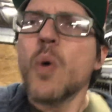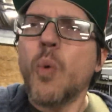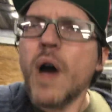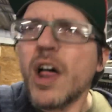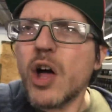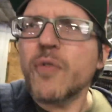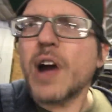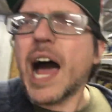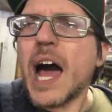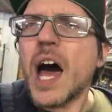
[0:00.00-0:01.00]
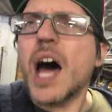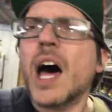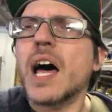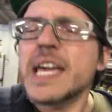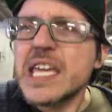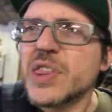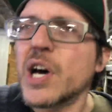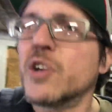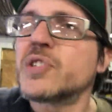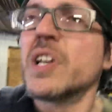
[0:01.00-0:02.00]
Well over
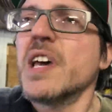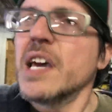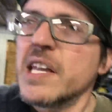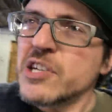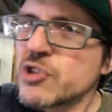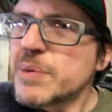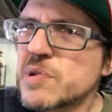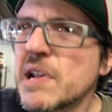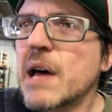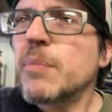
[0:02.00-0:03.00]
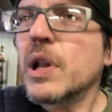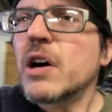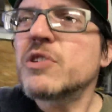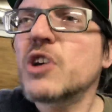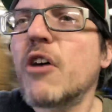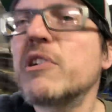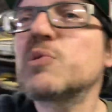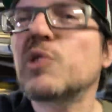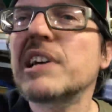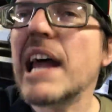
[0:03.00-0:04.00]
HIVEOS. The description down below, as always,
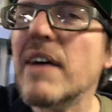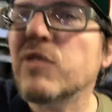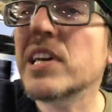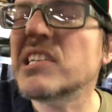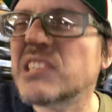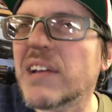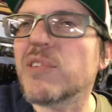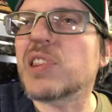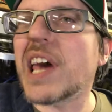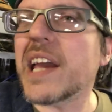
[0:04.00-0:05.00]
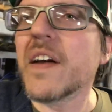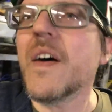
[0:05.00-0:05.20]
we're going to have links to everything.